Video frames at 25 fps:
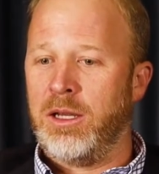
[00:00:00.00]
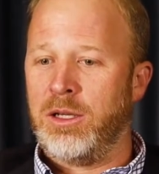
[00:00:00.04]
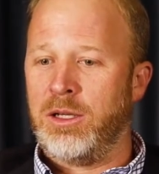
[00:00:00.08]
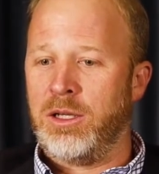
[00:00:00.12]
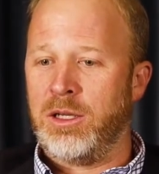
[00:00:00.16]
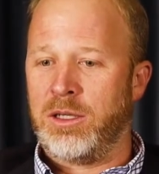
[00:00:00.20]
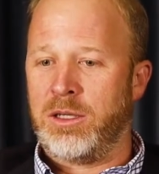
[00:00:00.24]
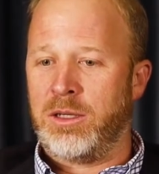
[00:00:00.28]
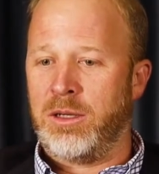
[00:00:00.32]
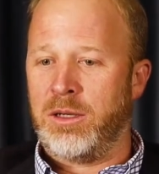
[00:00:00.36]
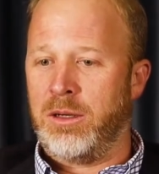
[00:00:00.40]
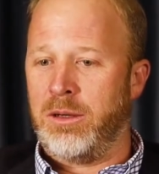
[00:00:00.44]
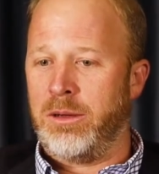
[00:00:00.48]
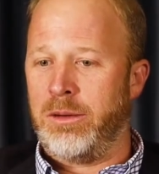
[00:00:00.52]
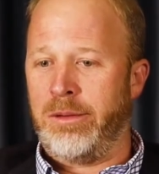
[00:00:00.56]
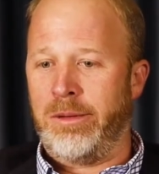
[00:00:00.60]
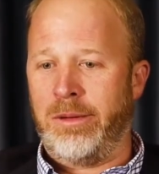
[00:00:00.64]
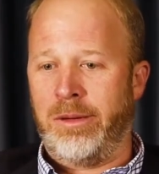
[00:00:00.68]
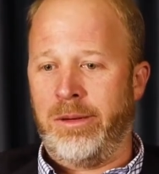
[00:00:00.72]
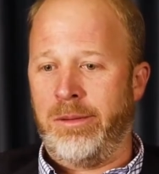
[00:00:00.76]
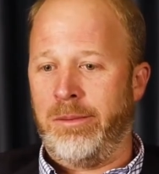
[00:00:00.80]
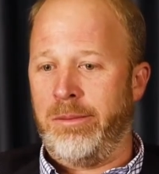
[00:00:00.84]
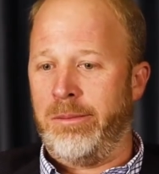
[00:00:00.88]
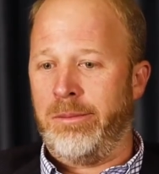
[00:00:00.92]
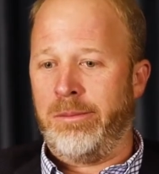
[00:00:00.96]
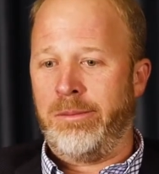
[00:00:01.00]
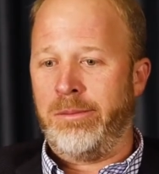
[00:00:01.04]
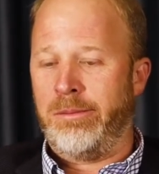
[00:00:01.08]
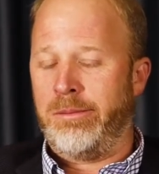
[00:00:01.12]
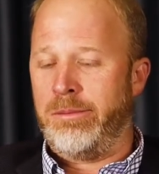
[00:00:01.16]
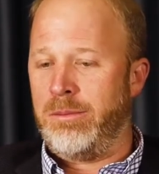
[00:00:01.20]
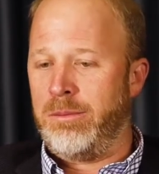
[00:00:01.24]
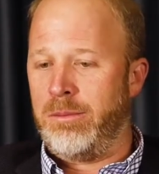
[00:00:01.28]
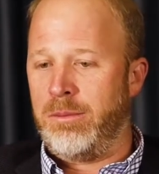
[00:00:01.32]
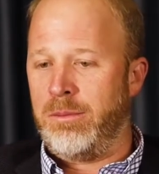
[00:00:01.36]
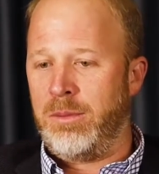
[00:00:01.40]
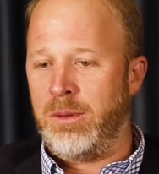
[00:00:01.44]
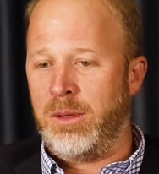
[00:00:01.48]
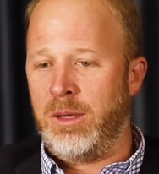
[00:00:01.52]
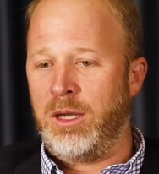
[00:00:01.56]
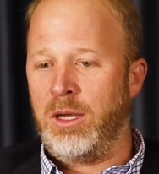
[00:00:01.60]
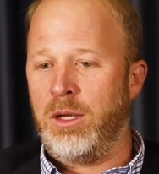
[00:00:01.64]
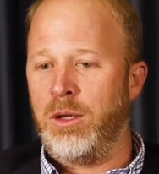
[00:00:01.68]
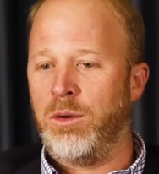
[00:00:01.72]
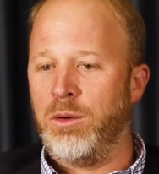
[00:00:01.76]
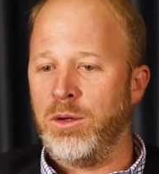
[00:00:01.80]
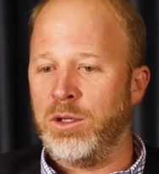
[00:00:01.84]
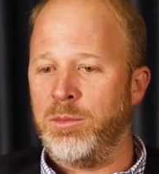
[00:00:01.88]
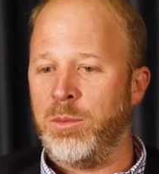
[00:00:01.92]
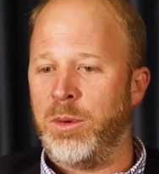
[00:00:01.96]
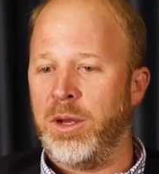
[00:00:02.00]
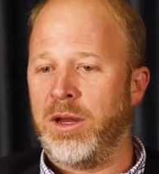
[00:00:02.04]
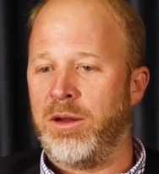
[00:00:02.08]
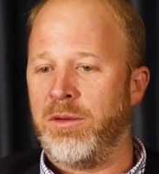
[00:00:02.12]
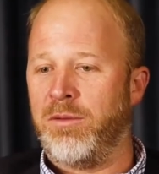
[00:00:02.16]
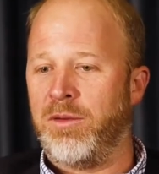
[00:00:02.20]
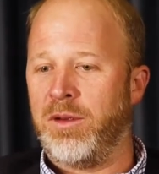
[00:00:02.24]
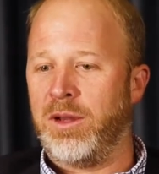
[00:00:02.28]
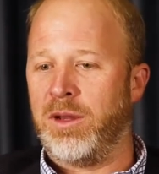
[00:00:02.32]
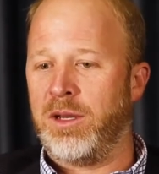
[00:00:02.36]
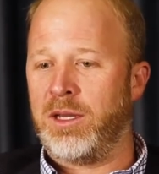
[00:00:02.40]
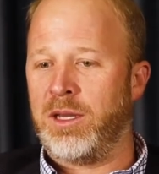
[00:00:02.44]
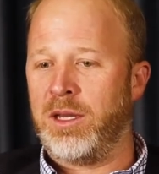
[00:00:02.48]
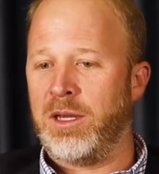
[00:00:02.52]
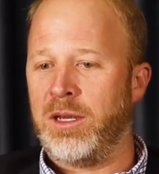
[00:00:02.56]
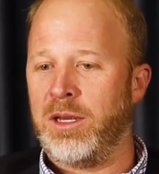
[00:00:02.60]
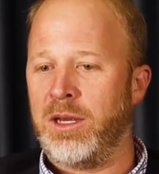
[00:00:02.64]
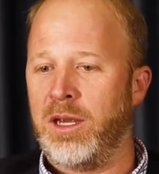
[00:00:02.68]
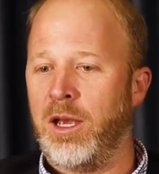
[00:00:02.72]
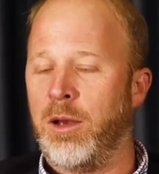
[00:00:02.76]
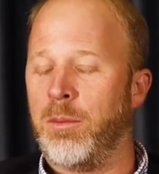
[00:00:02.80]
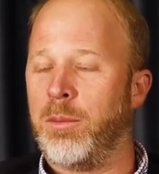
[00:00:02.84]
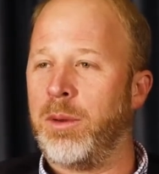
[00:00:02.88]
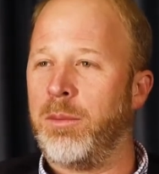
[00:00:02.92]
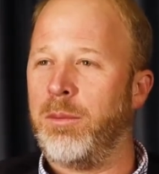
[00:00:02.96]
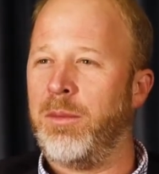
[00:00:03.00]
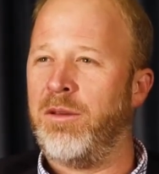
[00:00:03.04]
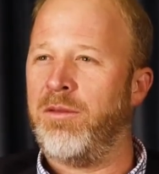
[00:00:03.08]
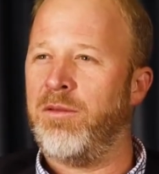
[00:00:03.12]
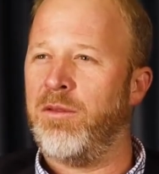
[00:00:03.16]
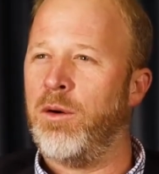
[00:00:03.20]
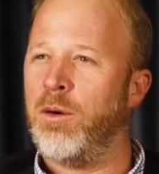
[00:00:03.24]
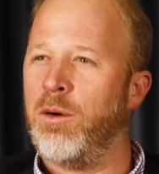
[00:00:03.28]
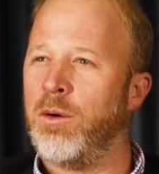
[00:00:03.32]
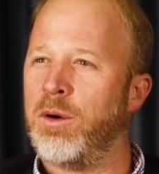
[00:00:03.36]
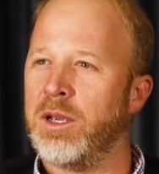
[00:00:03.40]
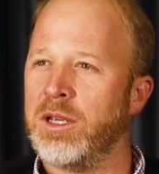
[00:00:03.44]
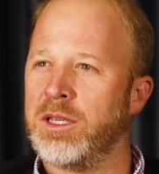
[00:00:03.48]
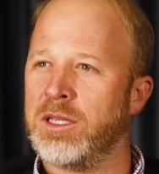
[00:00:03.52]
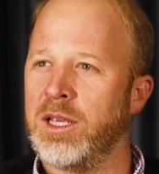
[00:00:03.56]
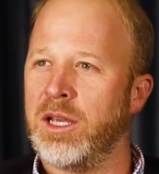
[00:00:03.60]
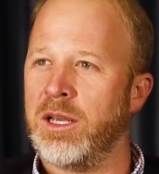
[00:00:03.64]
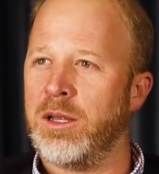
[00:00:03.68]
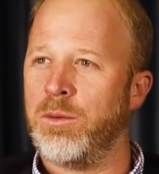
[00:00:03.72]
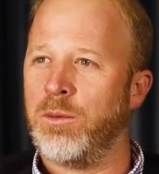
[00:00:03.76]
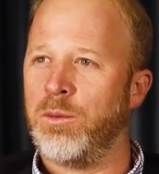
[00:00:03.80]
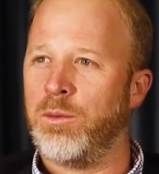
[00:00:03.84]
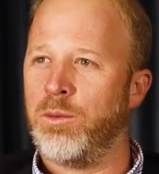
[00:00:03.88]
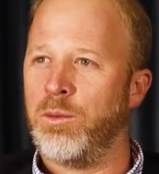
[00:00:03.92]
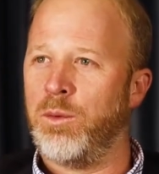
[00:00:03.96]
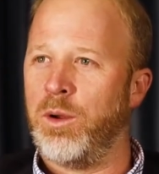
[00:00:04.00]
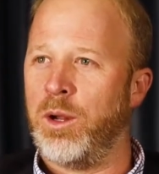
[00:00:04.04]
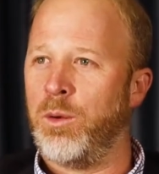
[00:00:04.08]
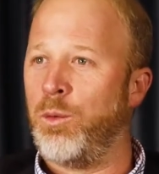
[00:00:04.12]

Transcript: just a huge benefit to helping me focus on